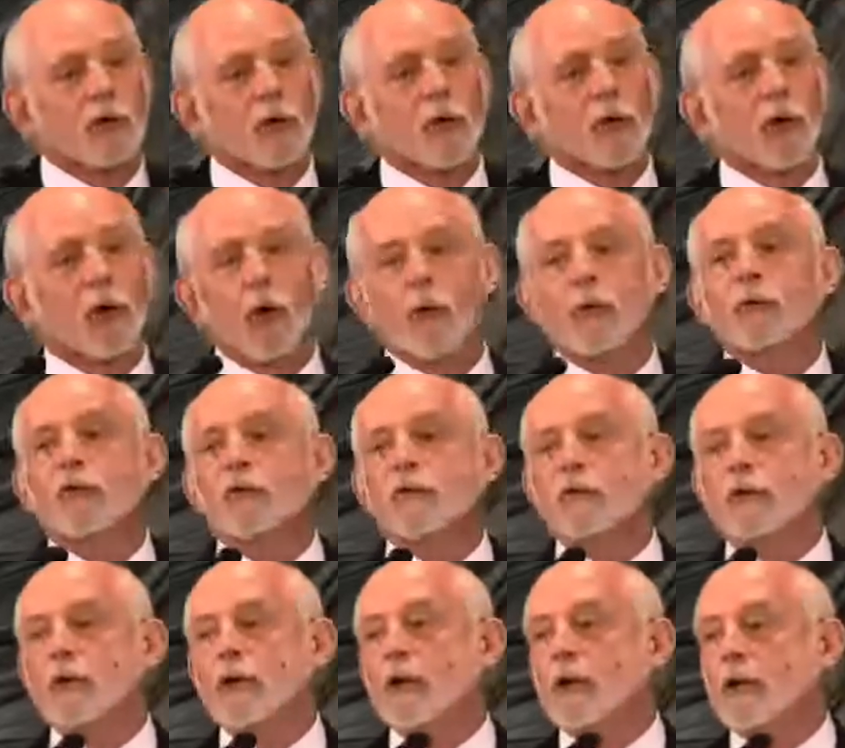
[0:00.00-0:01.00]
show
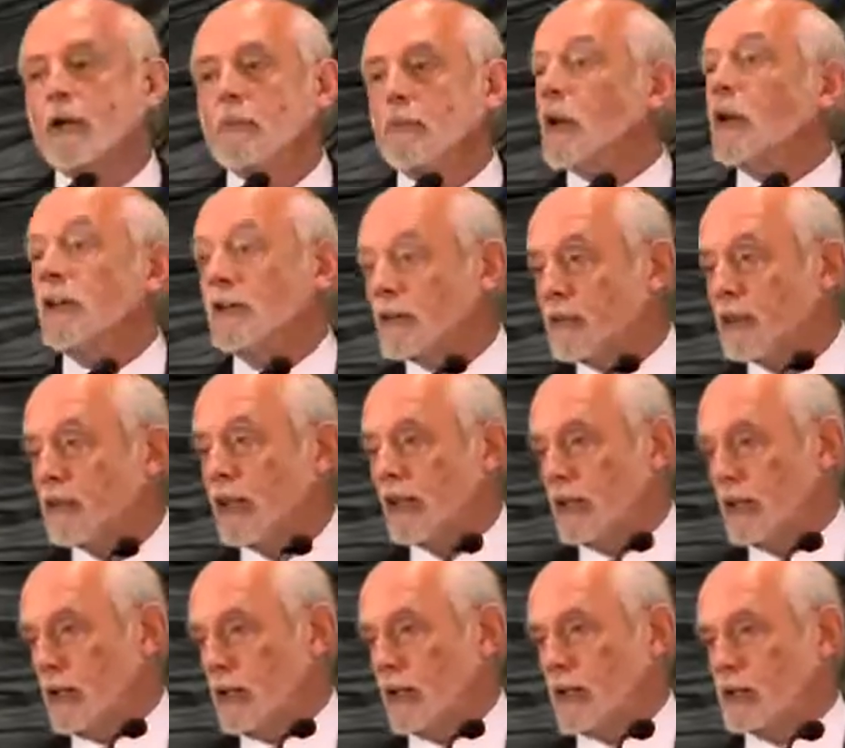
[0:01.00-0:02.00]
host because of his
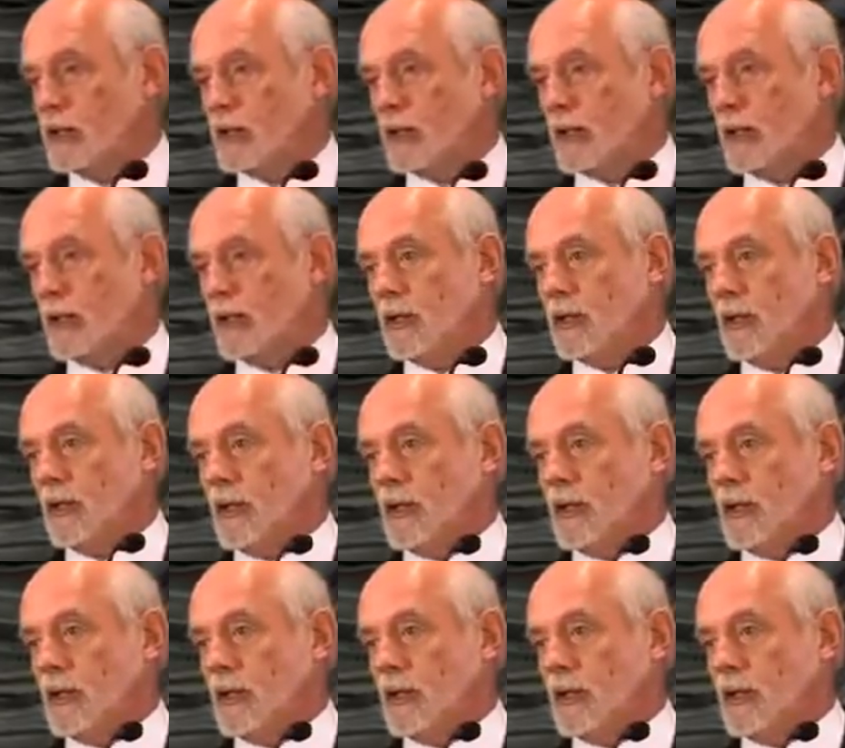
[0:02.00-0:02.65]
ADHD.